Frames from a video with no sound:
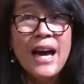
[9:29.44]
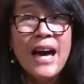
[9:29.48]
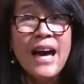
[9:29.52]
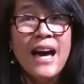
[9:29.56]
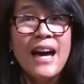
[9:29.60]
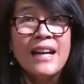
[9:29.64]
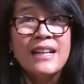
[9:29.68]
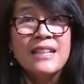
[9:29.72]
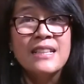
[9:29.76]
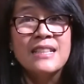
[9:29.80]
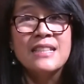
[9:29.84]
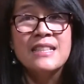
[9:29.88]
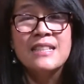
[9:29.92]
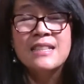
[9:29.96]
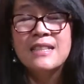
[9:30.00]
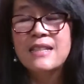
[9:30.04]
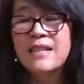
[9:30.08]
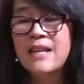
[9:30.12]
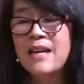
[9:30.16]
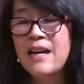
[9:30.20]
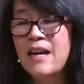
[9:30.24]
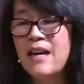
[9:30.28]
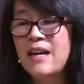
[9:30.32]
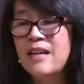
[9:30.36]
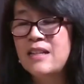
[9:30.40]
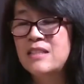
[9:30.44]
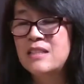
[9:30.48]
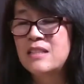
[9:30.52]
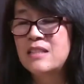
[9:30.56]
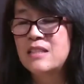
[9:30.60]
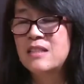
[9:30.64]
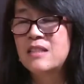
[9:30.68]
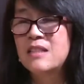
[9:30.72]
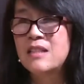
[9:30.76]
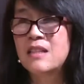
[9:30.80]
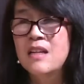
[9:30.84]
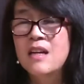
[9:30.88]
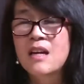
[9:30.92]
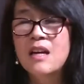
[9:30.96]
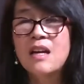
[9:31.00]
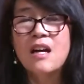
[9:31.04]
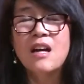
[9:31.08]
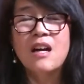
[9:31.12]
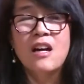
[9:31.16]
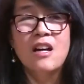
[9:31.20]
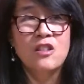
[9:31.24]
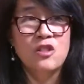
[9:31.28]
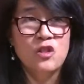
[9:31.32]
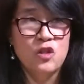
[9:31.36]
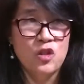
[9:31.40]
facts that
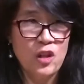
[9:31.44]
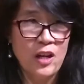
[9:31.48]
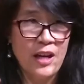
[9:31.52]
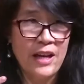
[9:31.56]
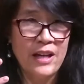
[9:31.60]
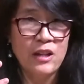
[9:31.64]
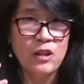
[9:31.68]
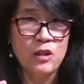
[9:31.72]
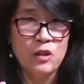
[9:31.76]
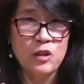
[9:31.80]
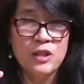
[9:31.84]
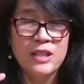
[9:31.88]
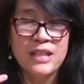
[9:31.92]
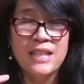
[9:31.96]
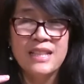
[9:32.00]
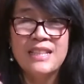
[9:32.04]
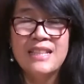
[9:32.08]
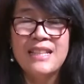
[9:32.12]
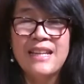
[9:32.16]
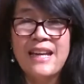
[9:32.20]
a child